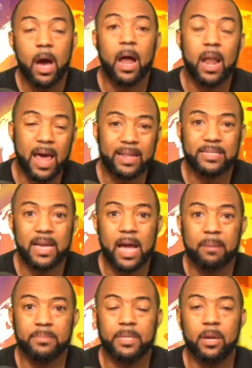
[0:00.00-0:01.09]
A lot of
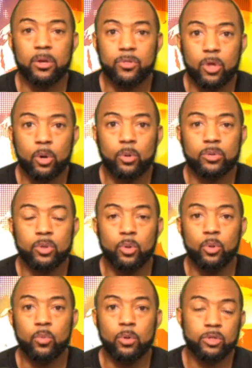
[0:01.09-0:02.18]
times there are those
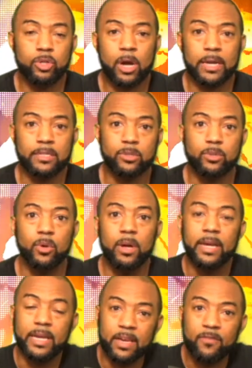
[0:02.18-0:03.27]
who will try to
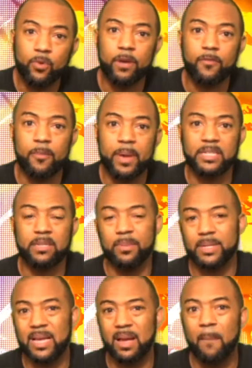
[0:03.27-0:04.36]
give you information, but
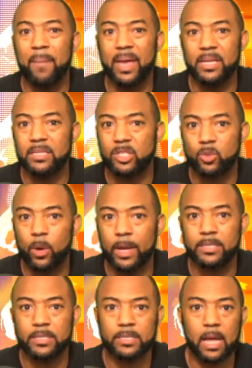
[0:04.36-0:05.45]
it's like a bait and
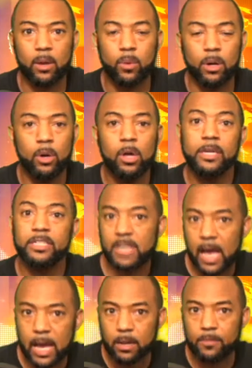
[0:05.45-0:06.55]
switch. It's like, well,
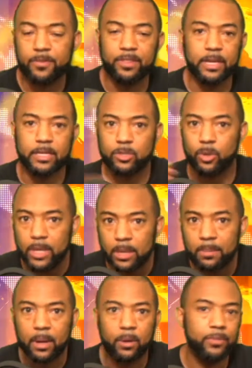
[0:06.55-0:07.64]
sign up for this or
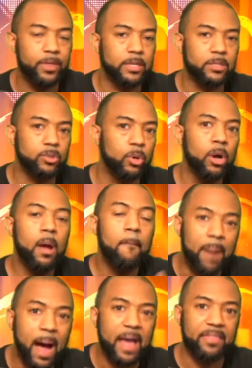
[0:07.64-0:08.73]
email this or
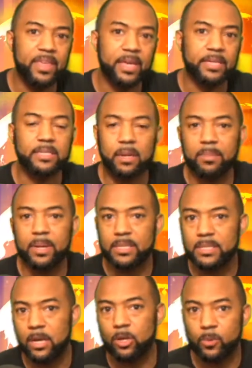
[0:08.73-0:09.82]
buy this, and I'm going to
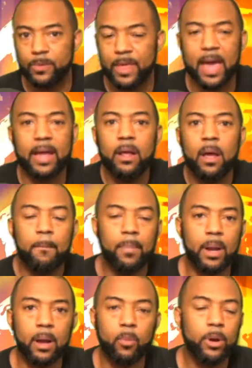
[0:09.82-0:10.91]
tell you that.
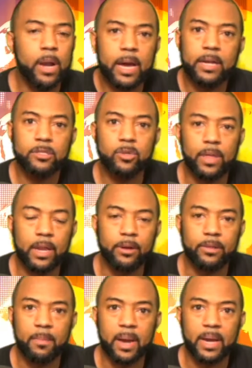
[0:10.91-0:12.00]
But we're not going to do that here
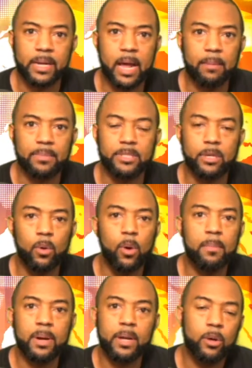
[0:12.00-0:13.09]
at the Micah Dobbins Show.
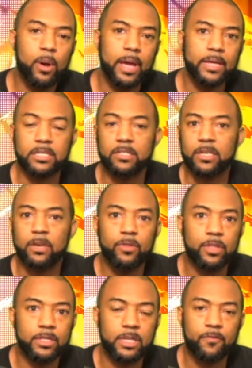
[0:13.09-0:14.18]
I'm going to go ahead and just give you
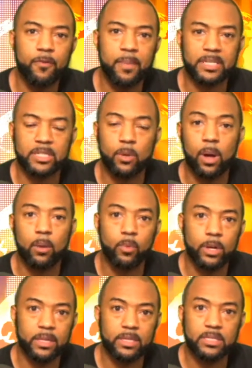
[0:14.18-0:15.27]
this information while I'm
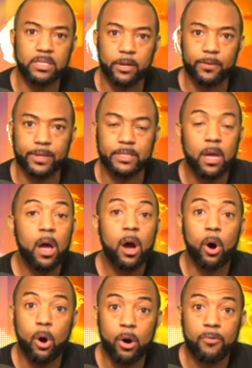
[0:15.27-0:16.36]
running this series,
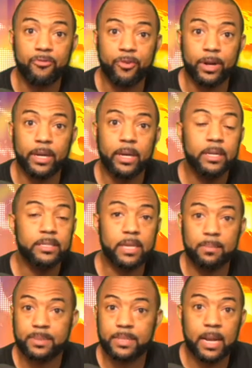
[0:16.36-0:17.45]
all free,
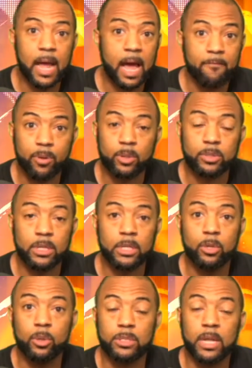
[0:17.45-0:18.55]
tips that I personally
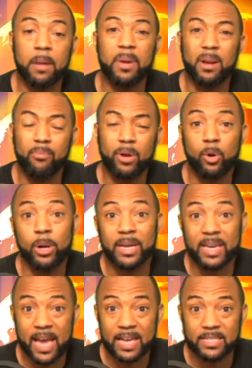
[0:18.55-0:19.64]
use, and I'm going to bring on
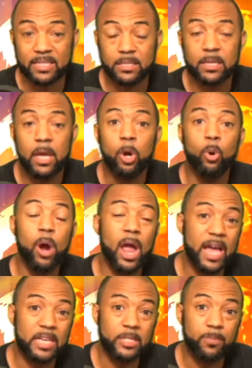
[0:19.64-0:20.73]
guests who are
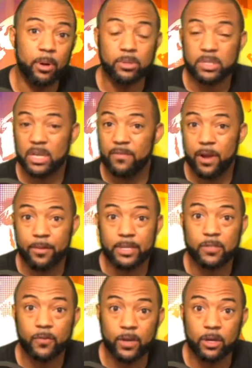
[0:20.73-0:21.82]
experts in
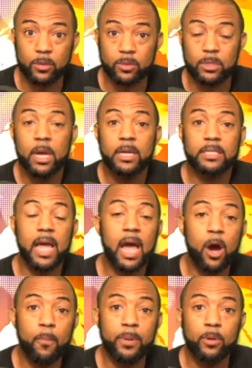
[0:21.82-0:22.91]
various fields to
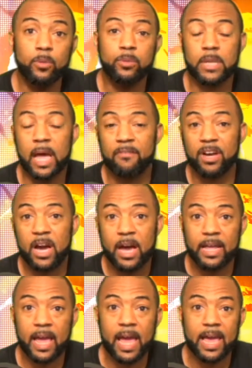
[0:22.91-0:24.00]
help you to have a
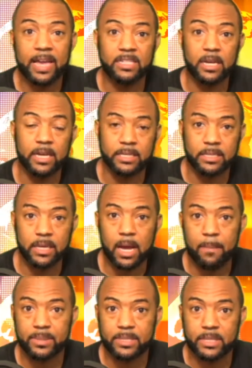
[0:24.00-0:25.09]
cutting edge against the
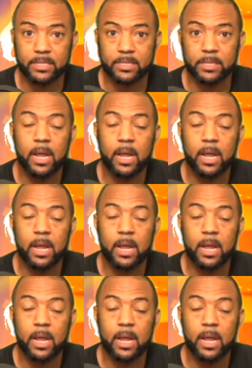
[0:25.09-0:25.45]
competition.